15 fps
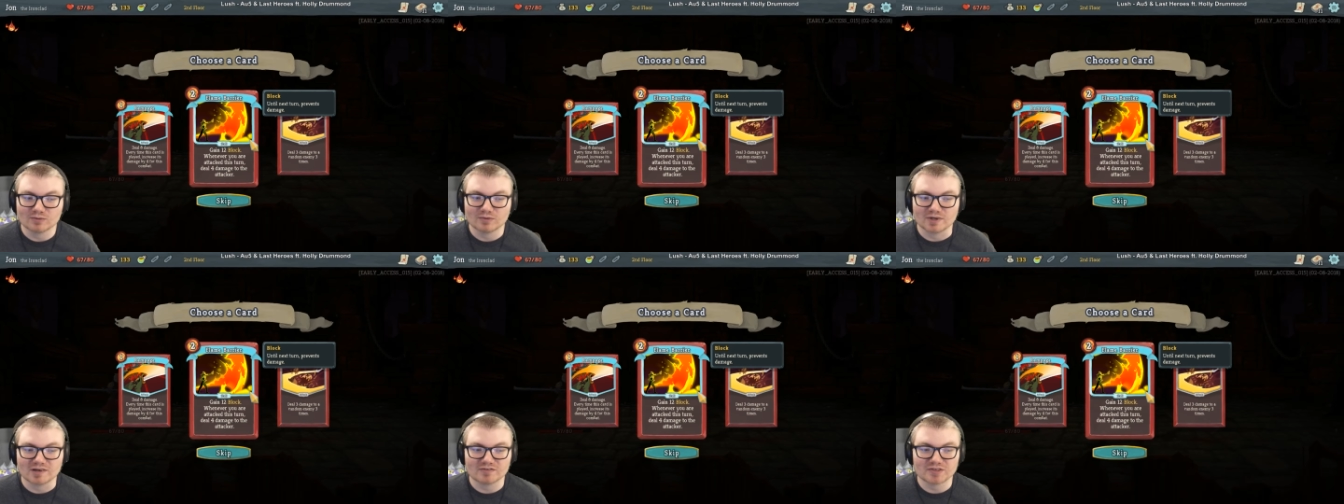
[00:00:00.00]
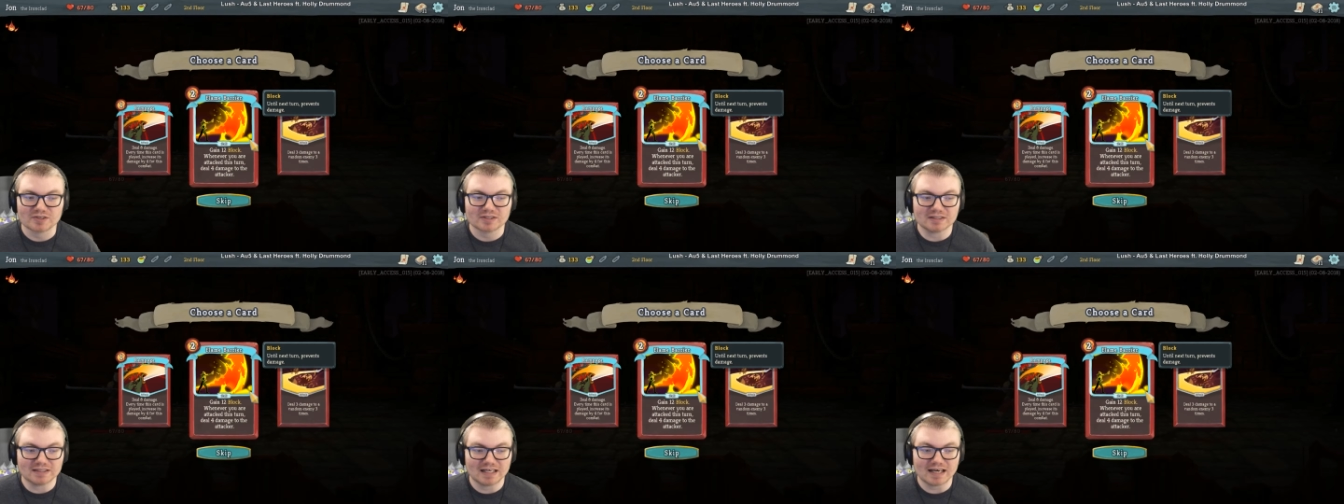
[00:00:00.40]
Whenever
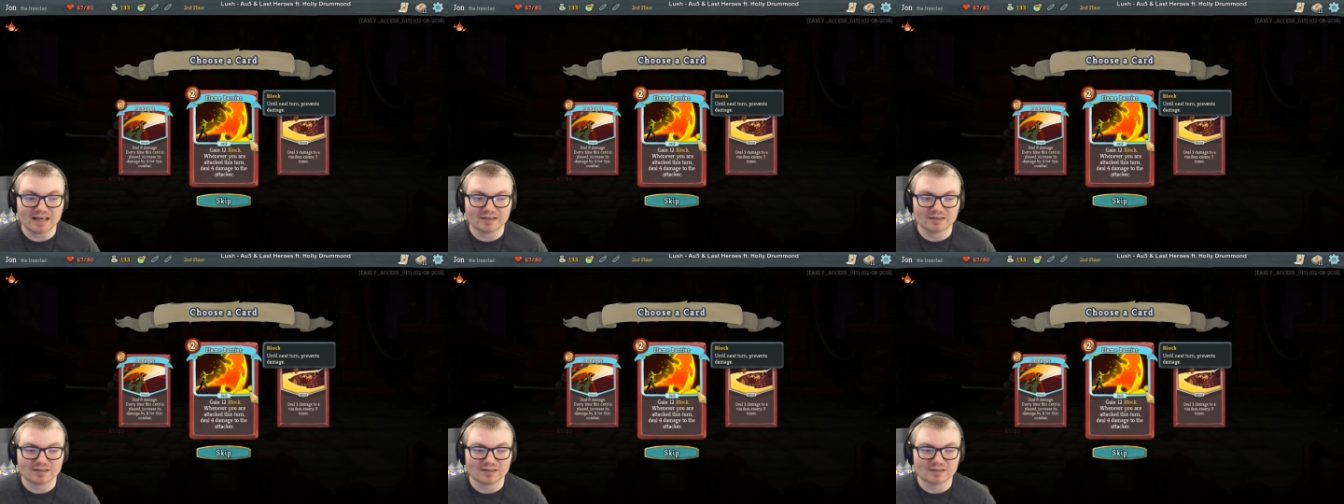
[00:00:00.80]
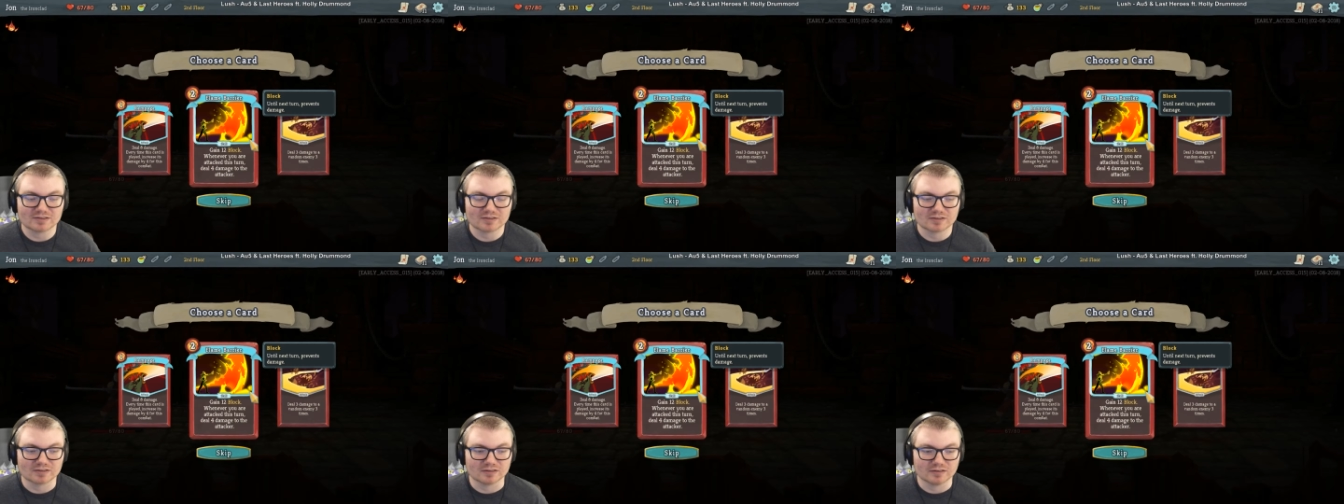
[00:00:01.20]
you're attacked
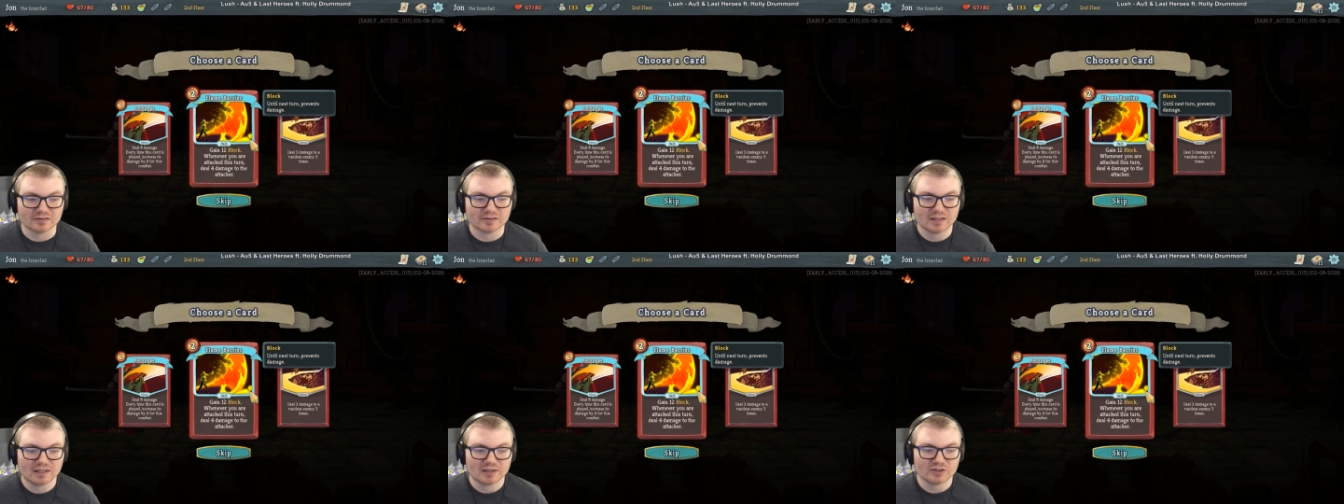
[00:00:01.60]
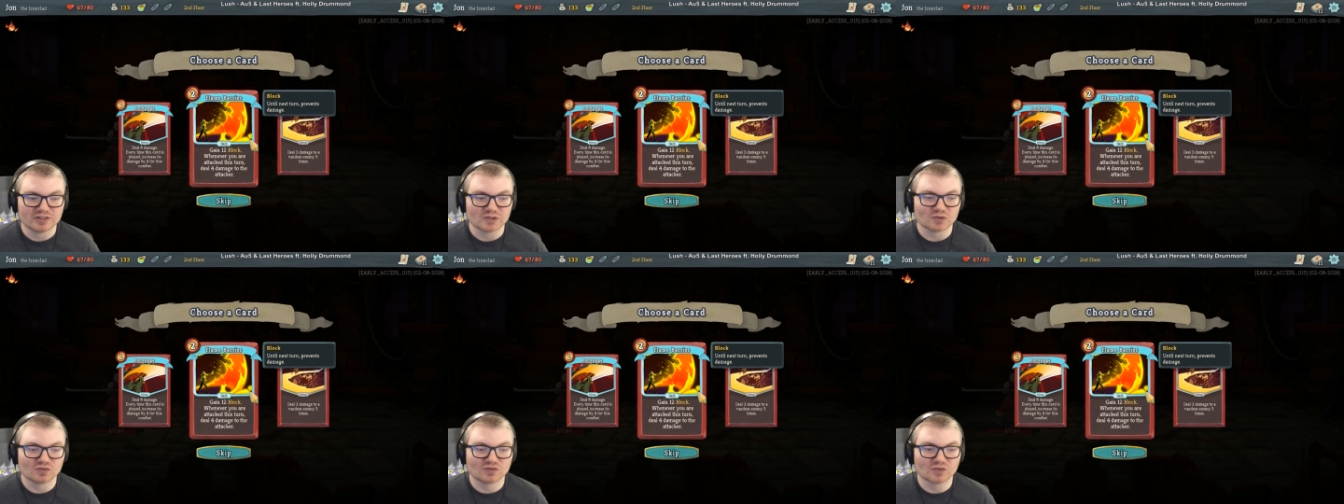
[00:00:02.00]
this turn,
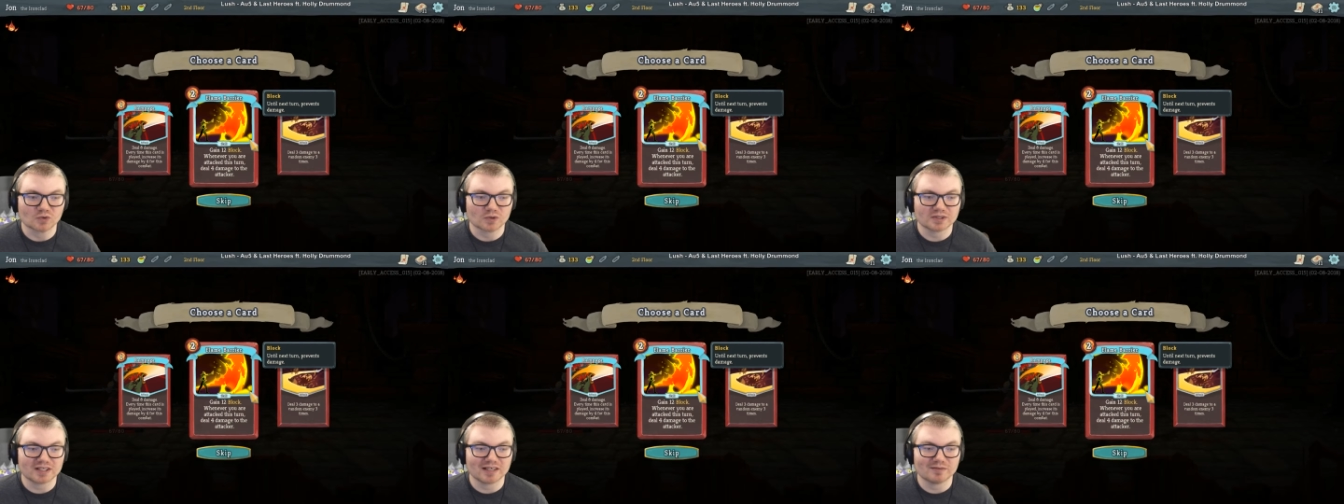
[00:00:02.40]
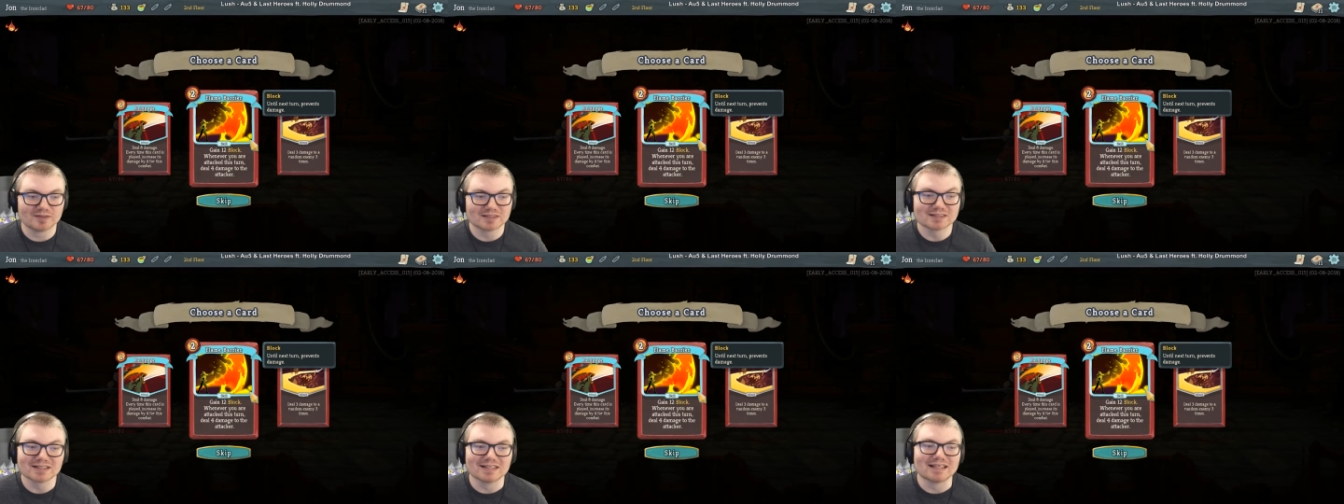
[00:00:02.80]
deal 4
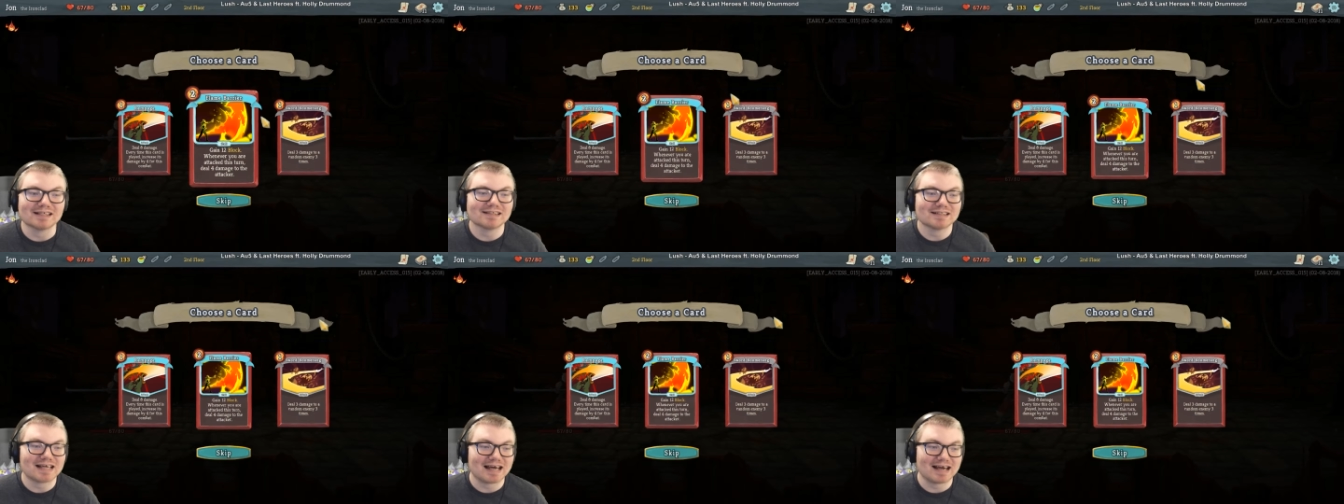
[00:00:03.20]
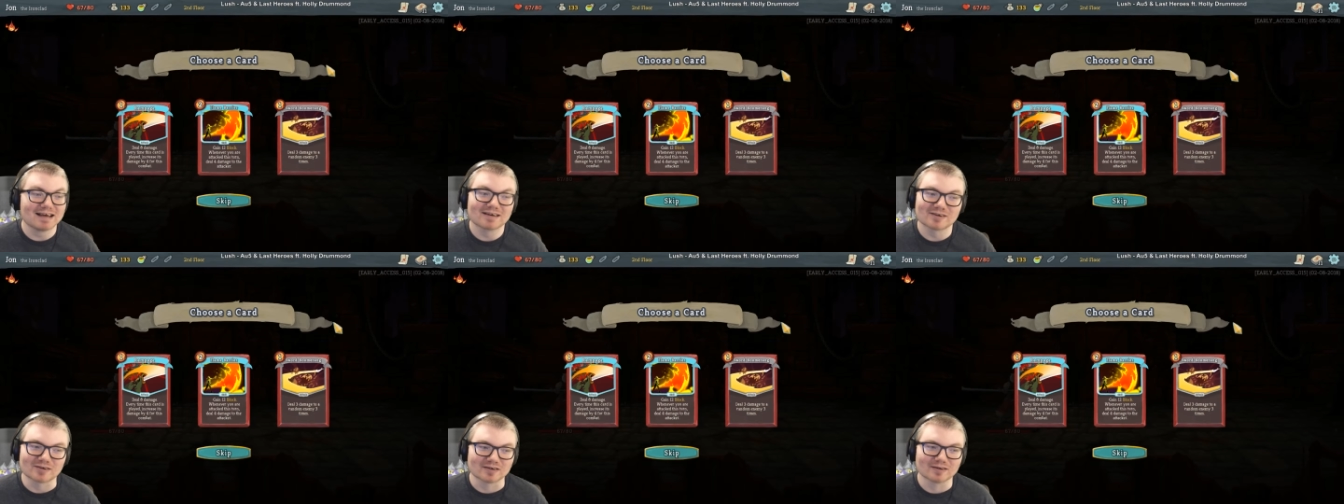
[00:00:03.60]
damage to the
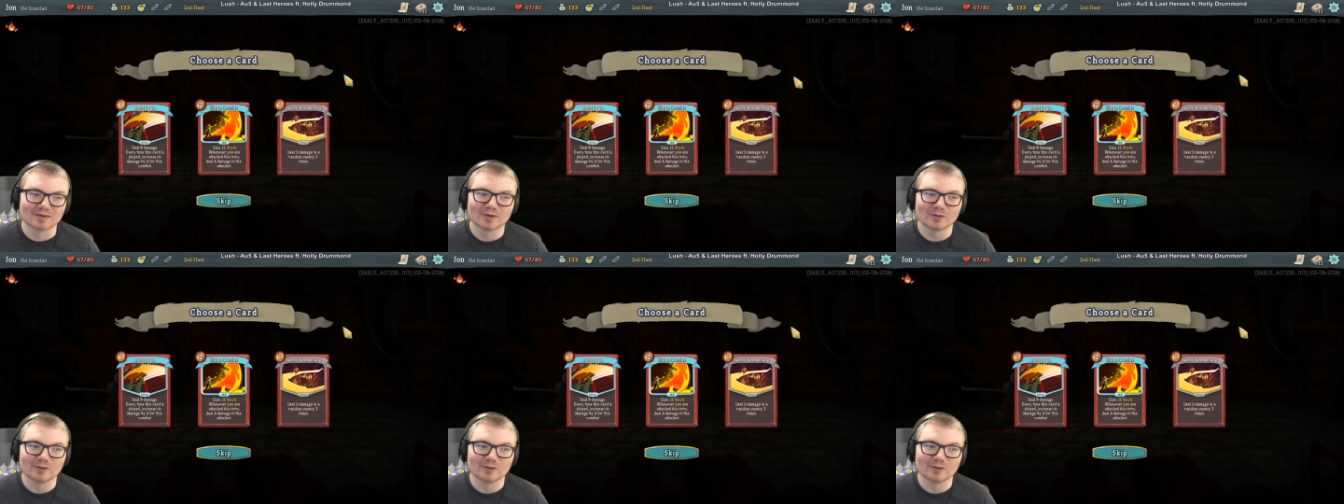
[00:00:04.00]
attacker.